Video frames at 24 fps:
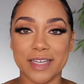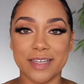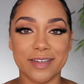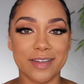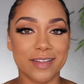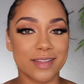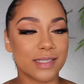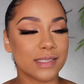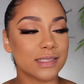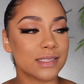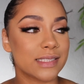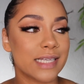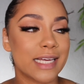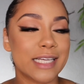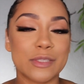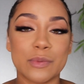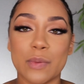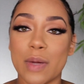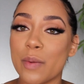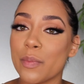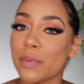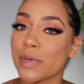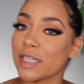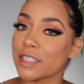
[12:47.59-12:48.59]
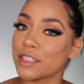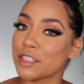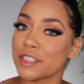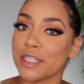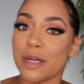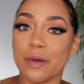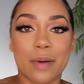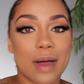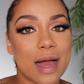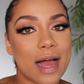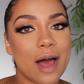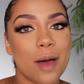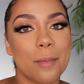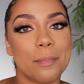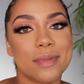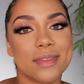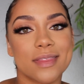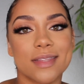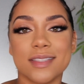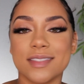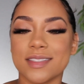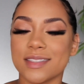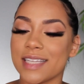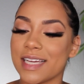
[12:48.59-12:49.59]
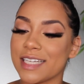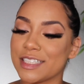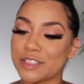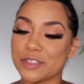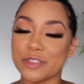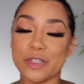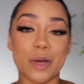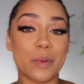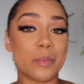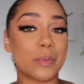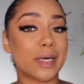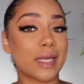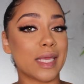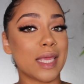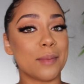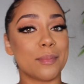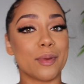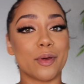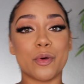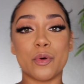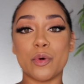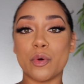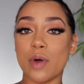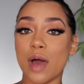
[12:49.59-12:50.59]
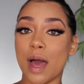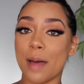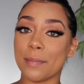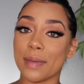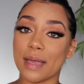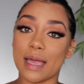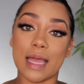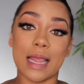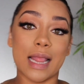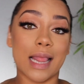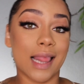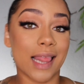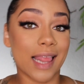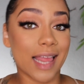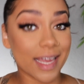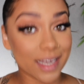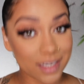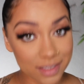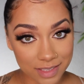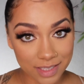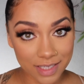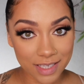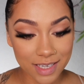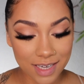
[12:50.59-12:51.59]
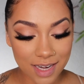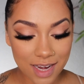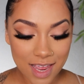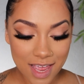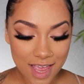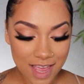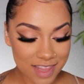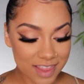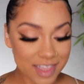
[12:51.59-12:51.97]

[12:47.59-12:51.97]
You know, there's days where I want to show out, but there's days, you know, I want to keep it cool, calm, and collected.